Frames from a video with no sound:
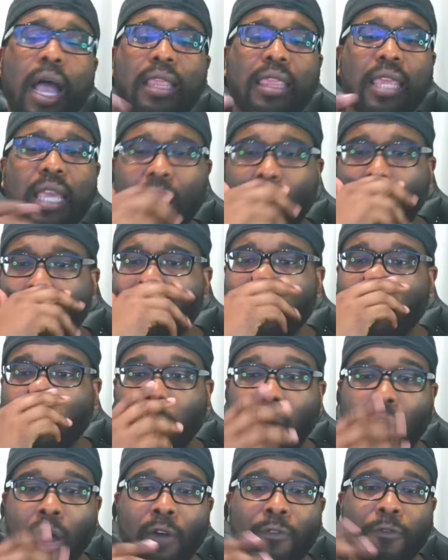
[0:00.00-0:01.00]
think
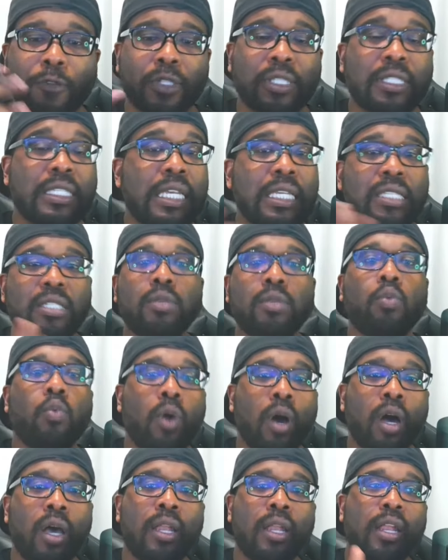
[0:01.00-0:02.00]
overall for season
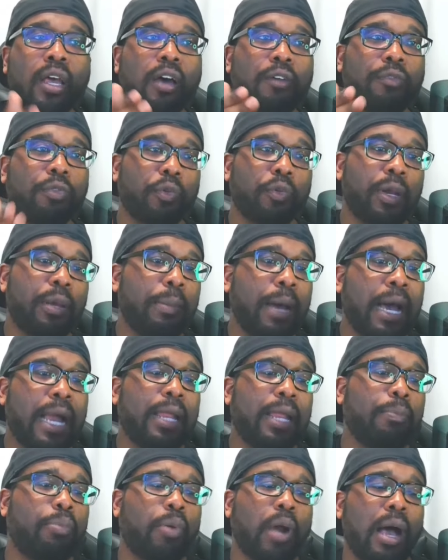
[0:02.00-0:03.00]
1 of Three
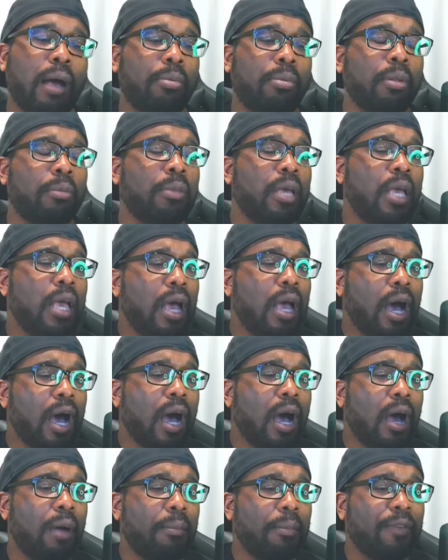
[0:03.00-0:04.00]
Body Problem,
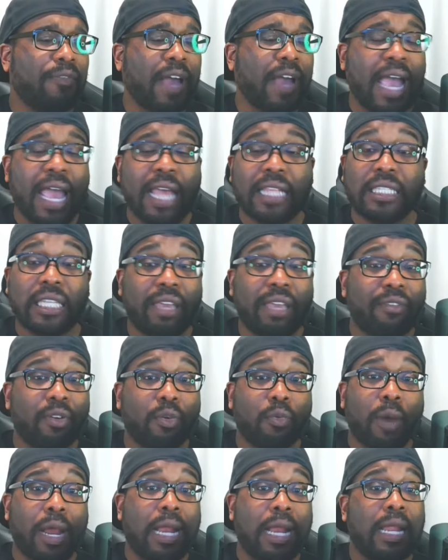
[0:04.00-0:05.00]
if I had to give it a
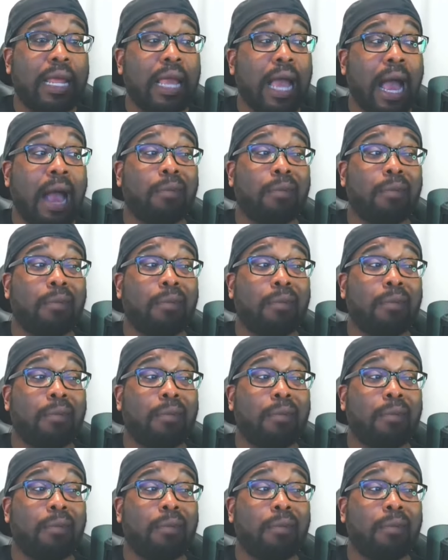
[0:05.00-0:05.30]
rating, I